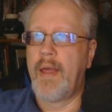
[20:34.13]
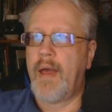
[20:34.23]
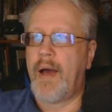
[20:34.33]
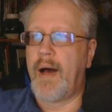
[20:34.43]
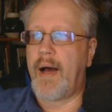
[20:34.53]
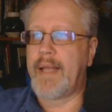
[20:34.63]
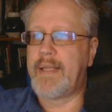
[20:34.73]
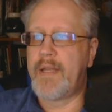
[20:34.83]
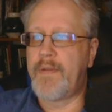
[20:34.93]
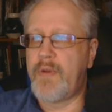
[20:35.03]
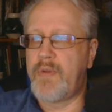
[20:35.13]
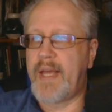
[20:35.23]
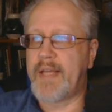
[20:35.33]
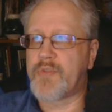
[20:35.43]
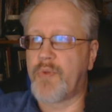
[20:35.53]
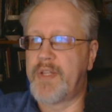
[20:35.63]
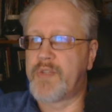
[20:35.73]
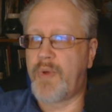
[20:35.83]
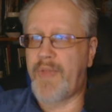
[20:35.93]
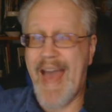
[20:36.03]
I did a few test runs
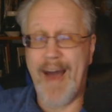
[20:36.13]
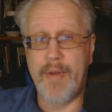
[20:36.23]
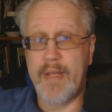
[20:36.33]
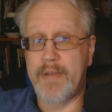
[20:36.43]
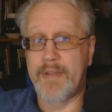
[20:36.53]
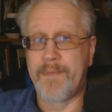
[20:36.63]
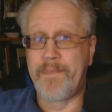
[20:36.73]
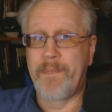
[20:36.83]
without it